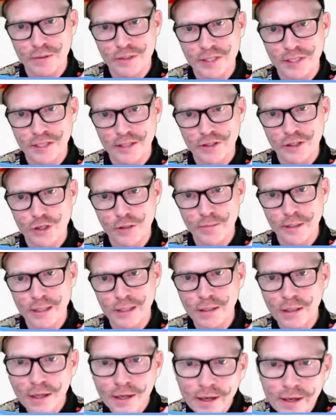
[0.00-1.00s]
still a
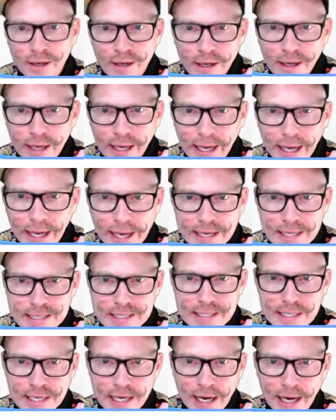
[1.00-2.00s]
human,
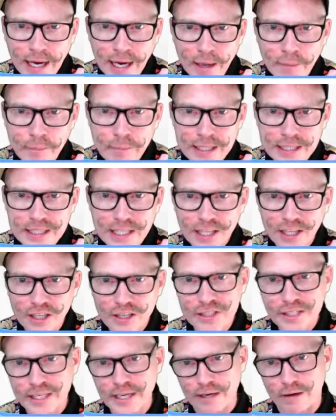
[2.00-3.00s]
and its
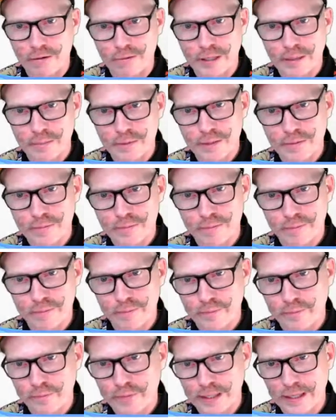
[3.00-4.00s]
clothes are now ripped.
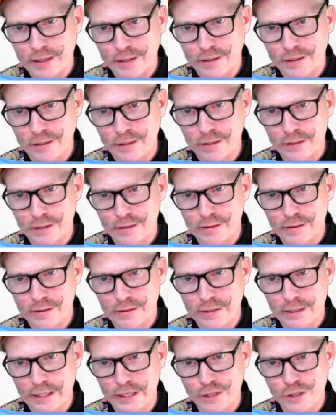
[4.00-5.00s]
Look,
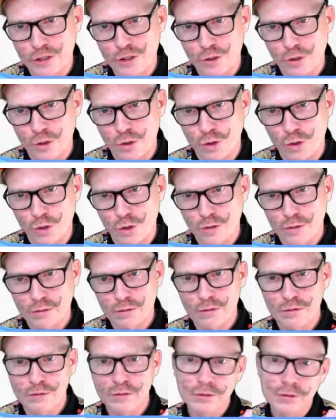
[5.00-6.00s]
and draw.
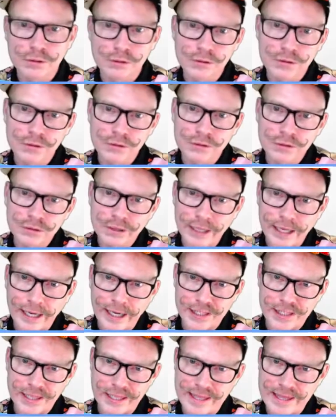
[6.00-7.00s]

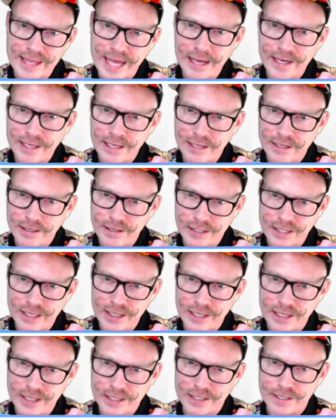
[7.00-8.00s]
Actually, see
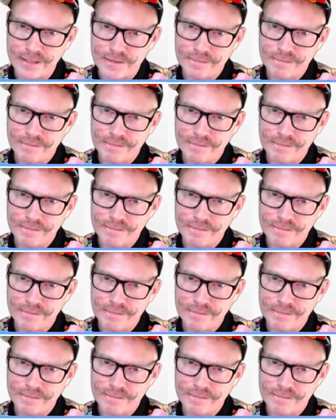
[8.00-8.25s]
this?